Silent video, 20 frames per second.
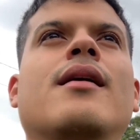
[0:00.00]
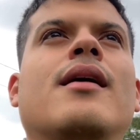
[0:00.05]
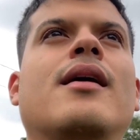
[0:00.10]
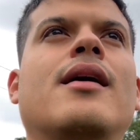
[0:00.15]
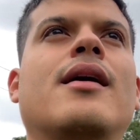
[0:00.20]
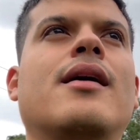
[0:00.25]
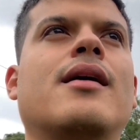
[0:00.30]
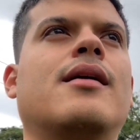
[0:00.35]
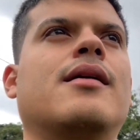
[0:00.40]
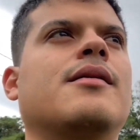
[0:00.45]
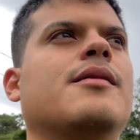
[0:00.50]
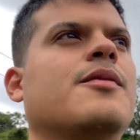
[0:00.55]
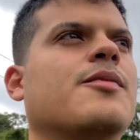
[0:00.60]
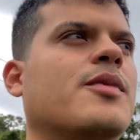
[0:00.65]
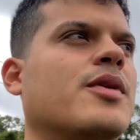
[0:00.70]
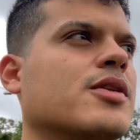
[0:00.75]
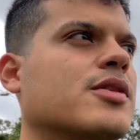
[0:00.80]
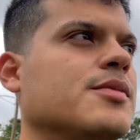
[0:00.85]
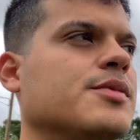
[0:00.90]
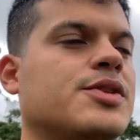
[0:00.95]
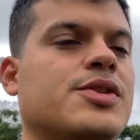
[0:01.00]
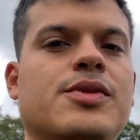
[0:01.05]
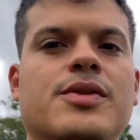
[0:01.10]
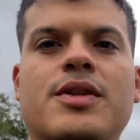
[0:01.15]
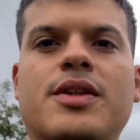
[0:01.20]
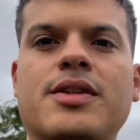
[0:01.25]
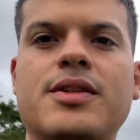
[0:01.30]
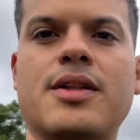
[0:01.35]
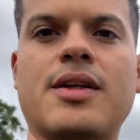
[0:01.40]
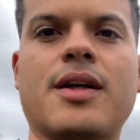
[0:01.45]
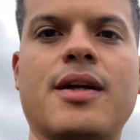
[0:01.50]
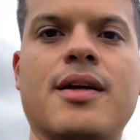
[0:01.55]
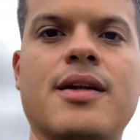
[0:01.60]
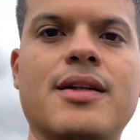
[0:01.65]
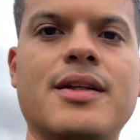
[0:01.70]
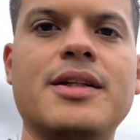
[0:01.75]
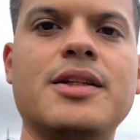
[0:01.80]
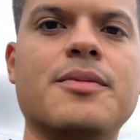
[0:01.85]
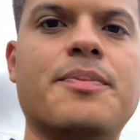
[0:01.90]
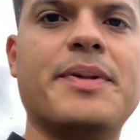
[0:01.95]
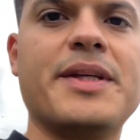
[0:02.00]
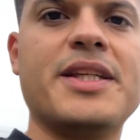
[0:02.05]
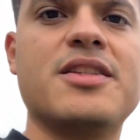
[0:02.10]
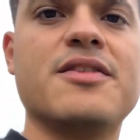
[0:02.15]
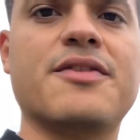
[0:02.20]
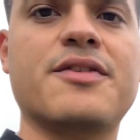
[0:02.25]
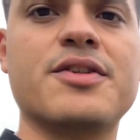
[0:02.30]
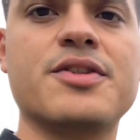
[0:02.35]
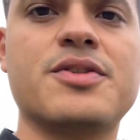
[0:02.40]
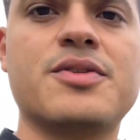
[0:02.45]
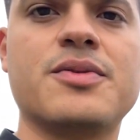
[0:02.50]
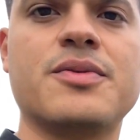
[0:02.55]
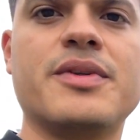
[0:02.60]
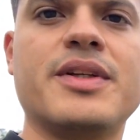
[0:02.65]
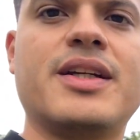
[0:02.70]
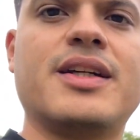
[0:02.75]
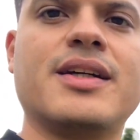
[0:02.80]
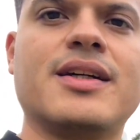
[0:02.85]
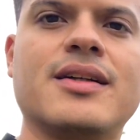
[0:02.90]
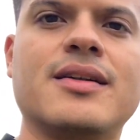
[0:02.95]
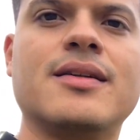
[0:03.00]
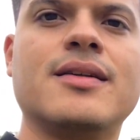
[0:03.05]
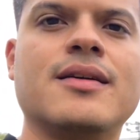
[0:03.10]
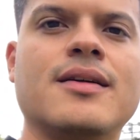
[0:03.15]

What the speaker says: And welcome to another little piece of Costa Rica.